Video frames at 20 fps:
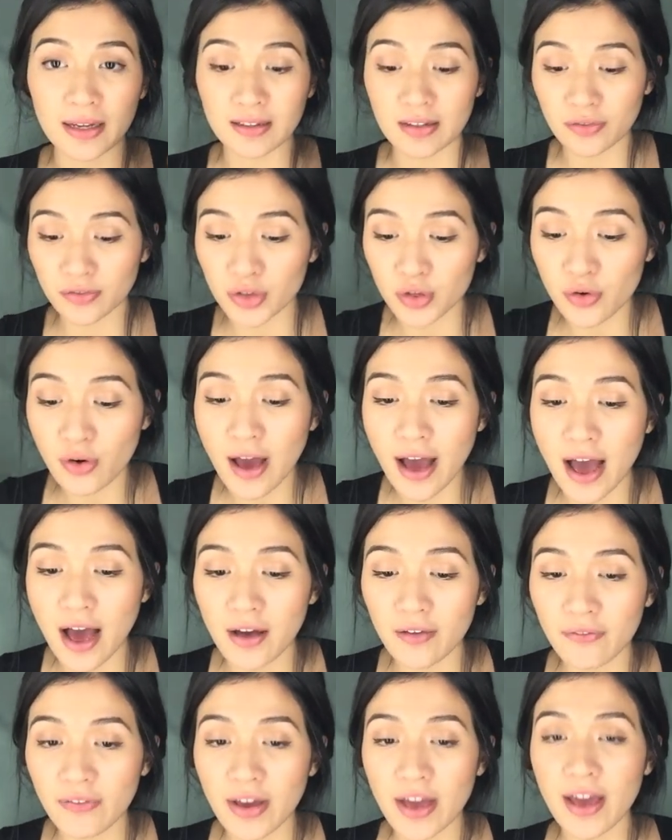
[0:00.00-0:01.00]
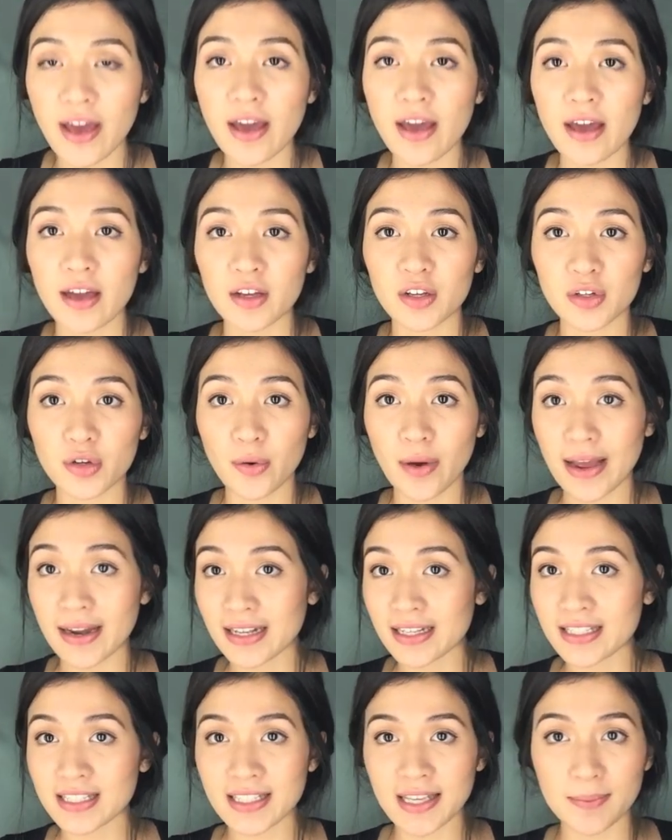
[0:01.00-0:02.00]
If you have, you know,
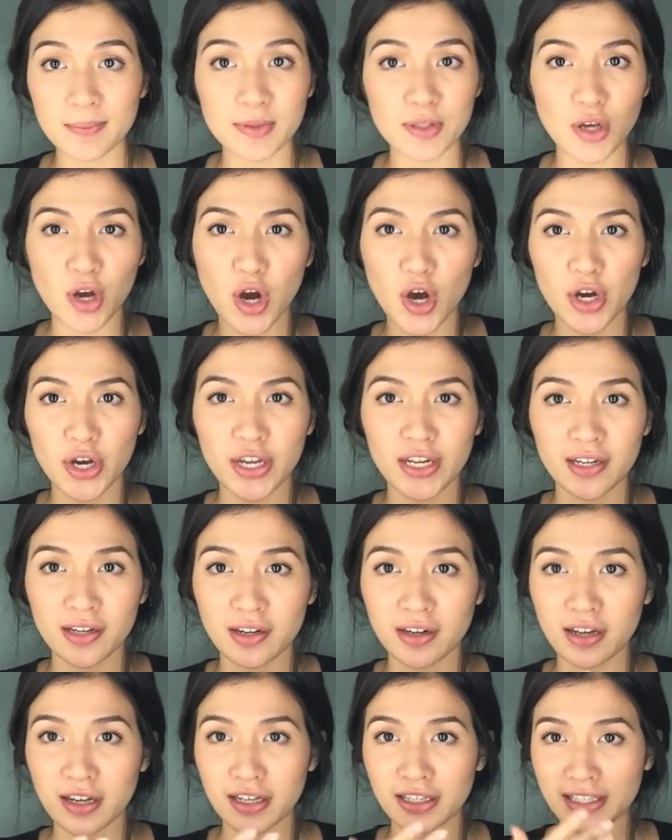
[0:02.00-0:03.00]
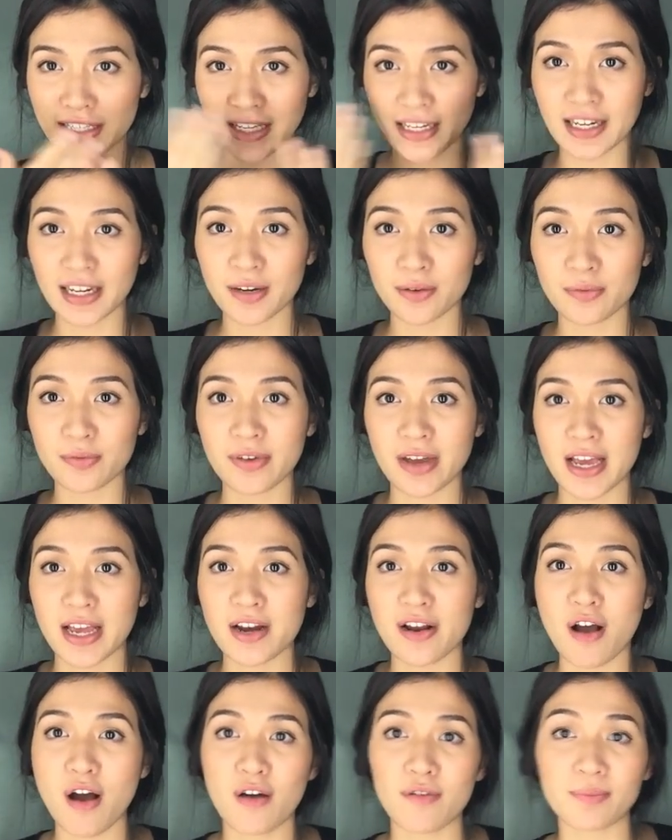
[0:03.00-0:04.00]
any tips on getting
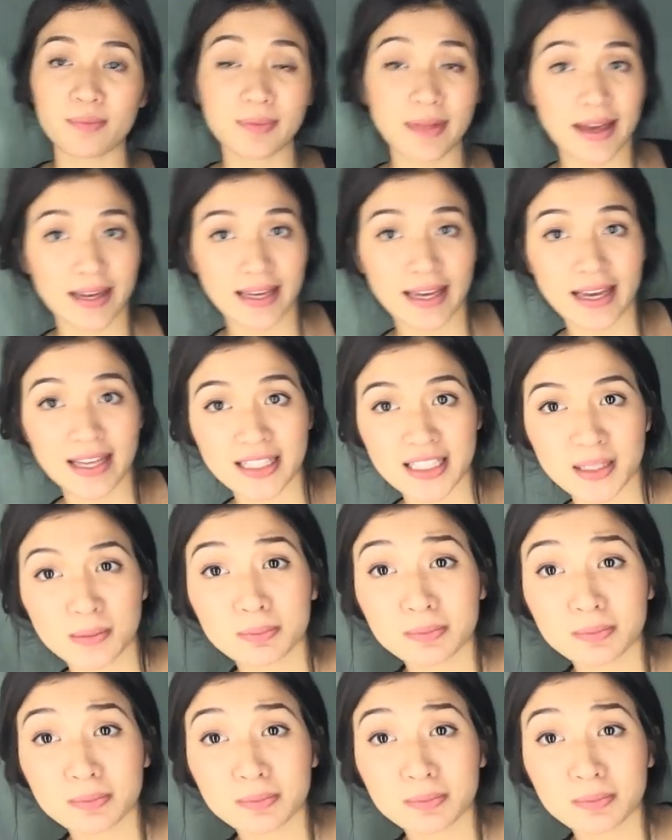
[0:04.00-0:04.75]
rid of blackheads,